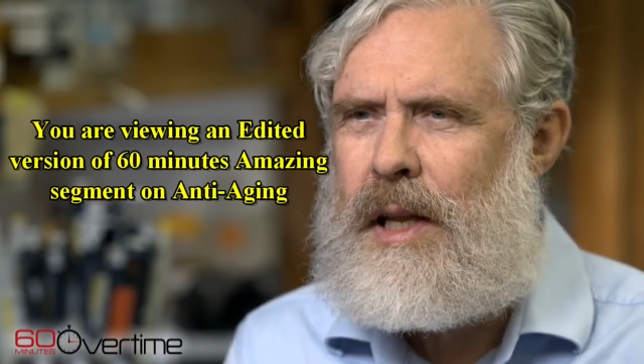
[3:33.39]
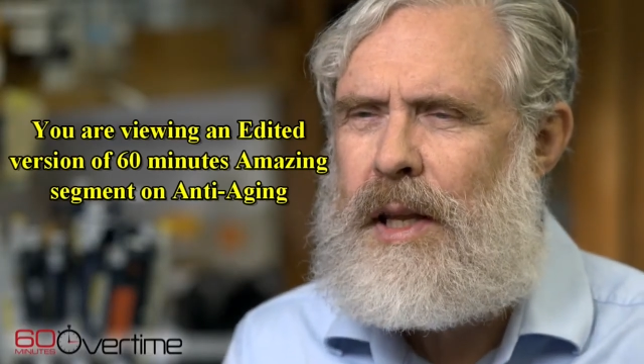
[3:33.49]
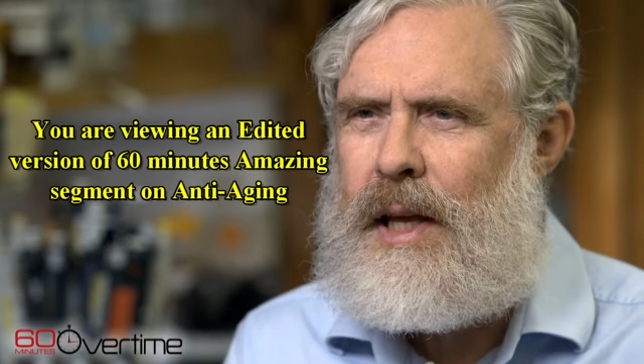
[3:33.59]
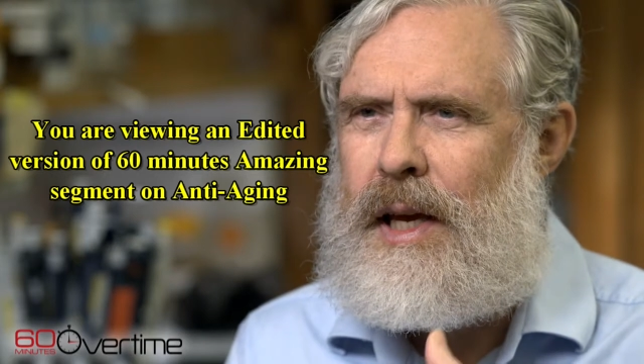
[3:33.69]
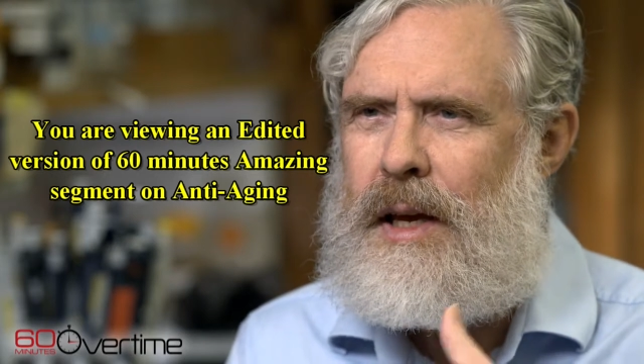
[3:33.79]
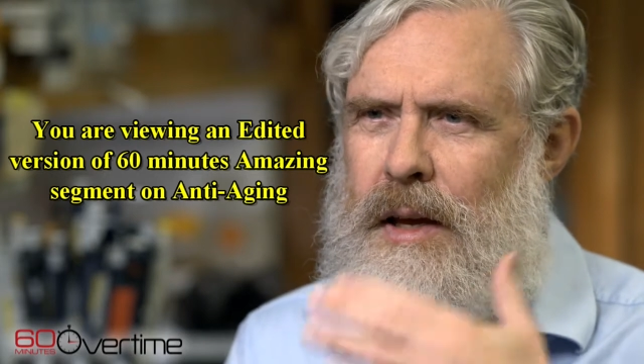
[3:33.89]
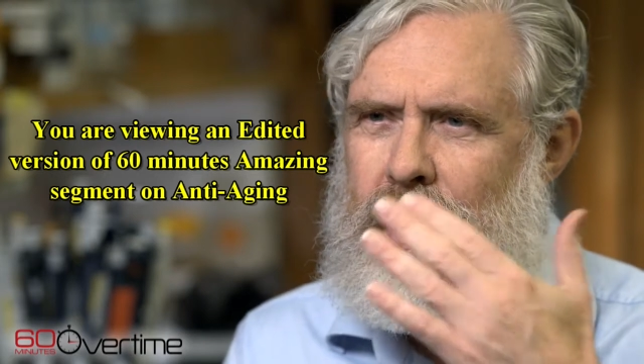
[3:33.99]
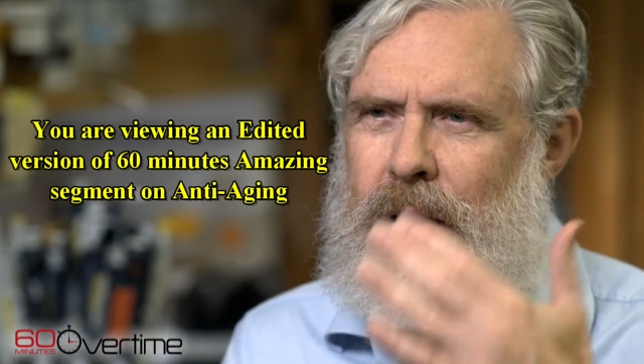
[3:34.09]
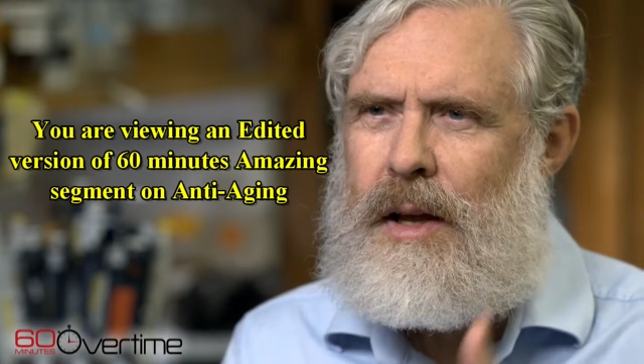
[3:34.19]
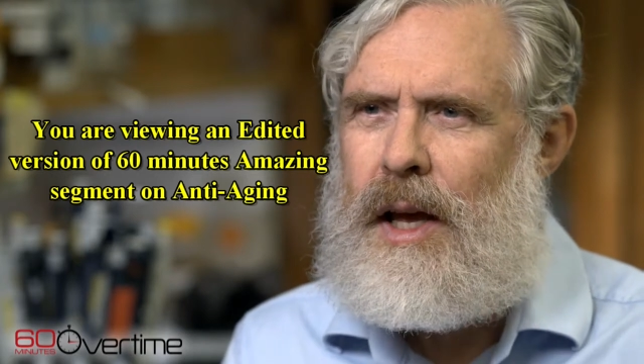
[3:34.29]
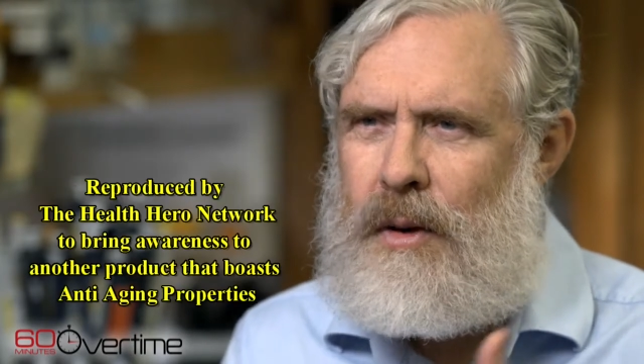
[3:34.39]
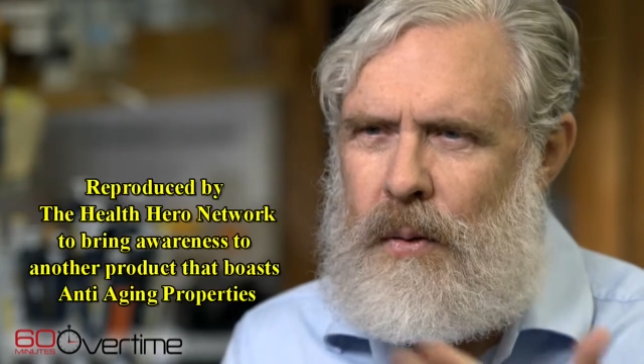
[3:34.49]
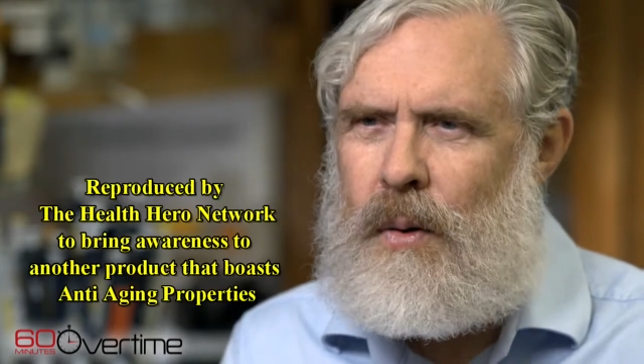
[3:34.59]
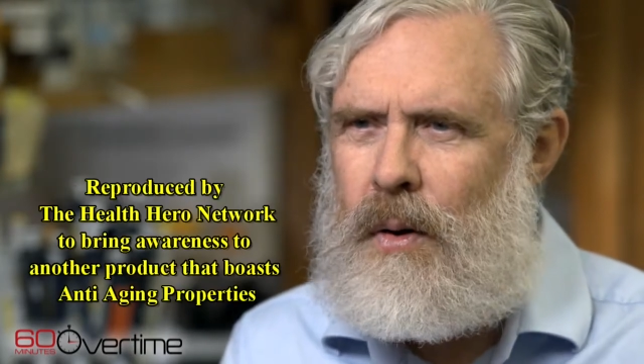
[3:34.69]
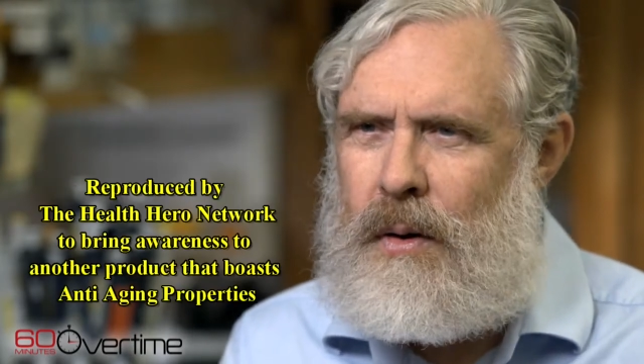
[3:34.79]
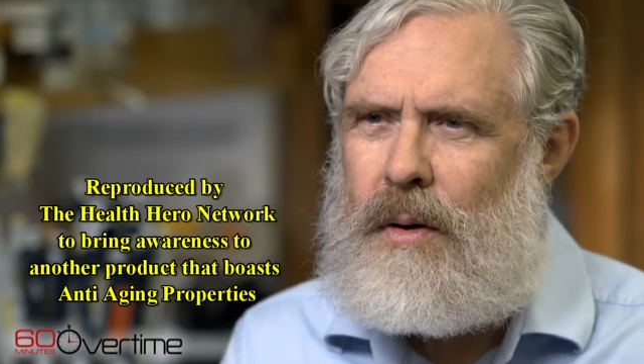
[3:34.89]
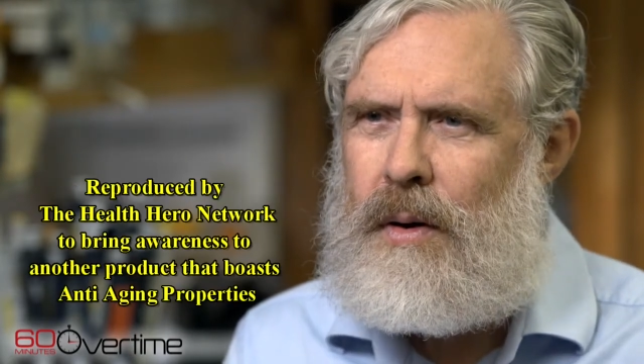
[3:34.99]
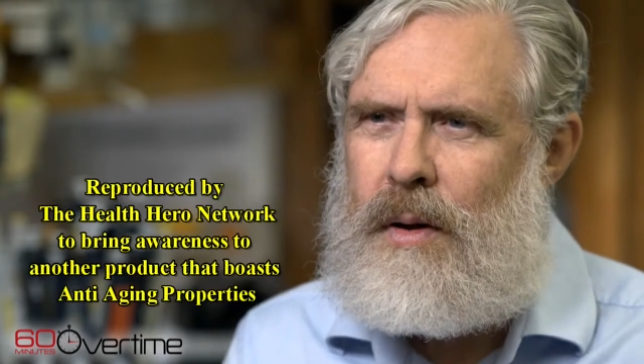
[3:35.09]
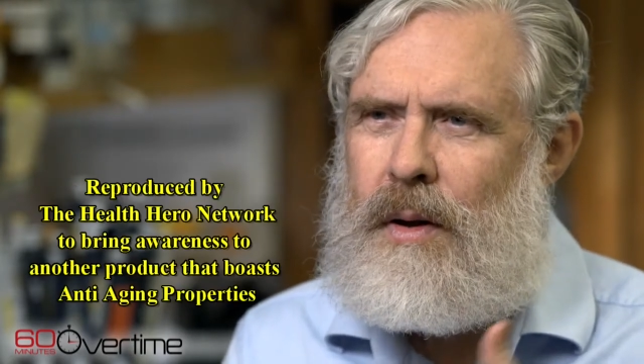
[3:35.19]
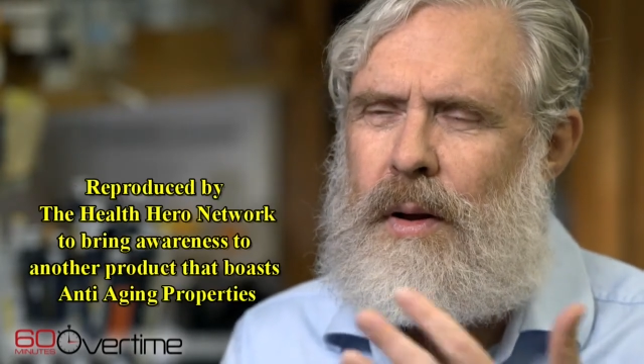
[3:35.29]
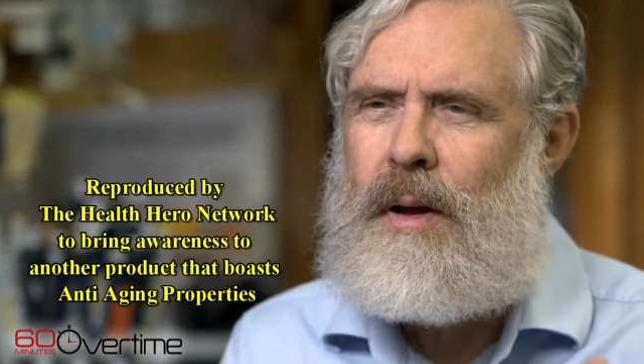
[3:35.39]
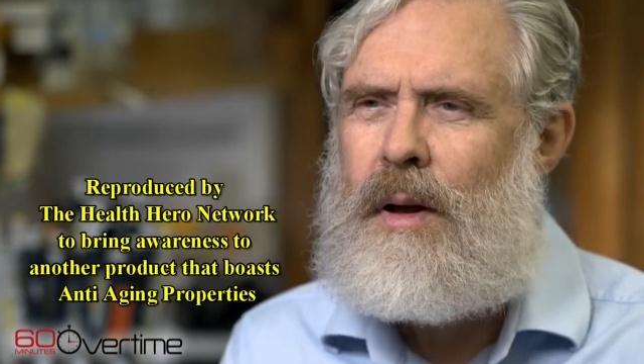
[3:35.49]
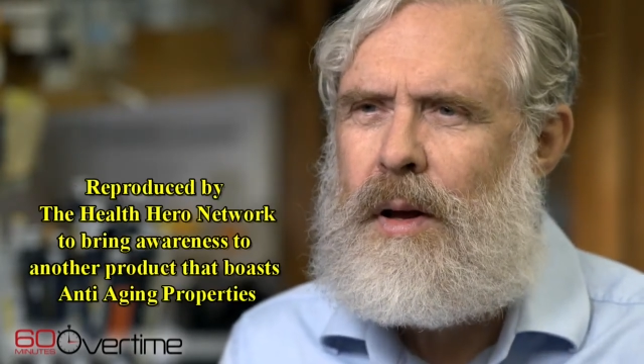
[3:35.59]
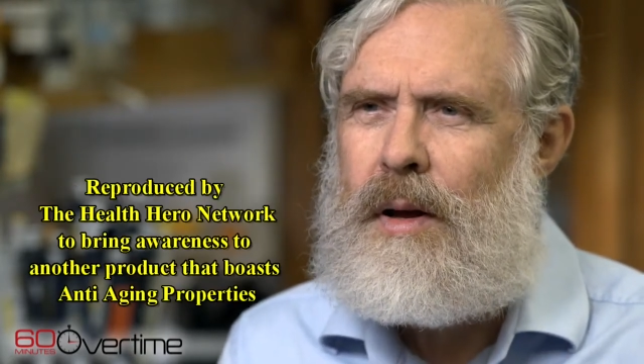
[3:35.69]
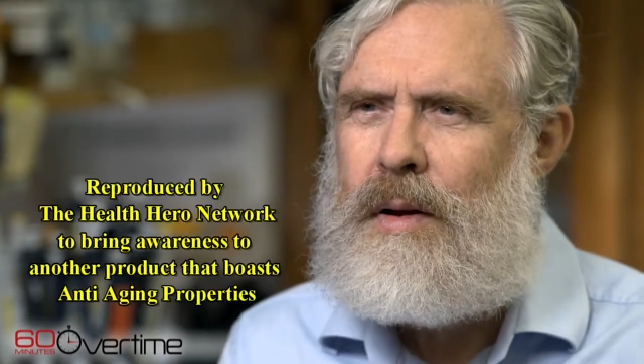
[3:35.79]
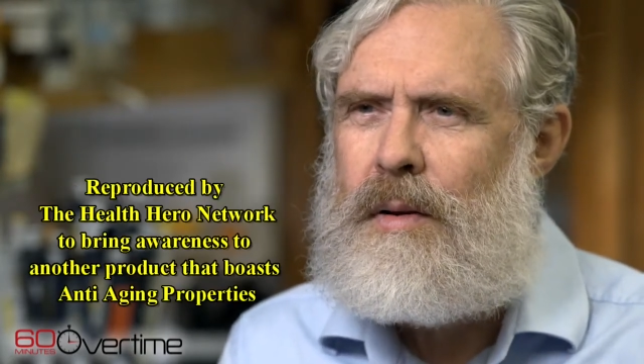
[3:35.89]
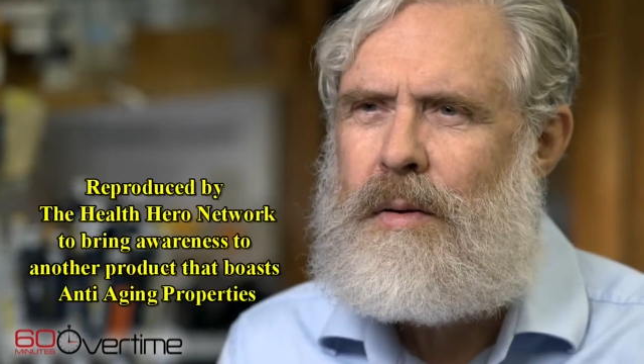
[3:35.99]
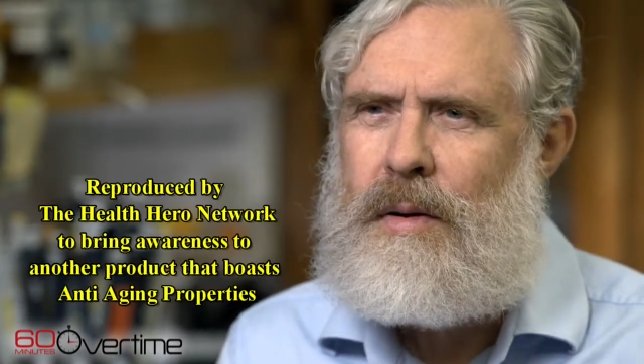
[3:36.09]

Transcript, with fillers: that they ignore uh,